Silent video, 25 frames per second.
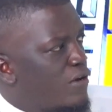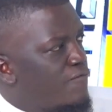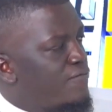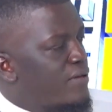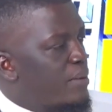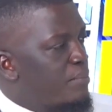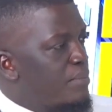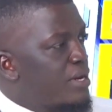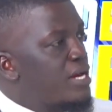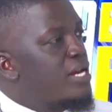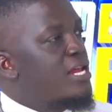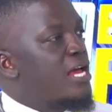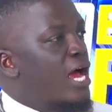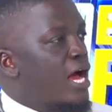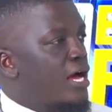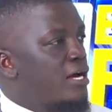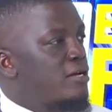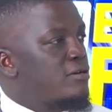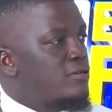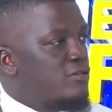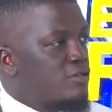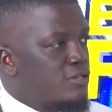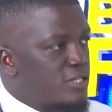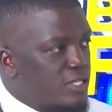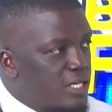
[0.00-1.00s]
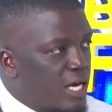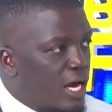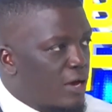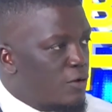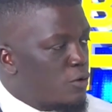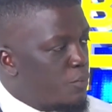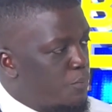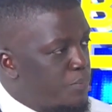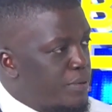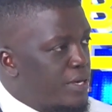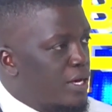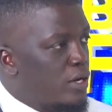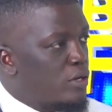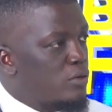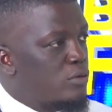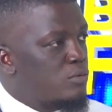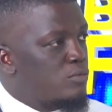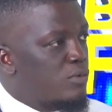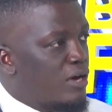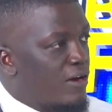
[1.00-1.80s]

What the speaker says: have the media. Here, UPL,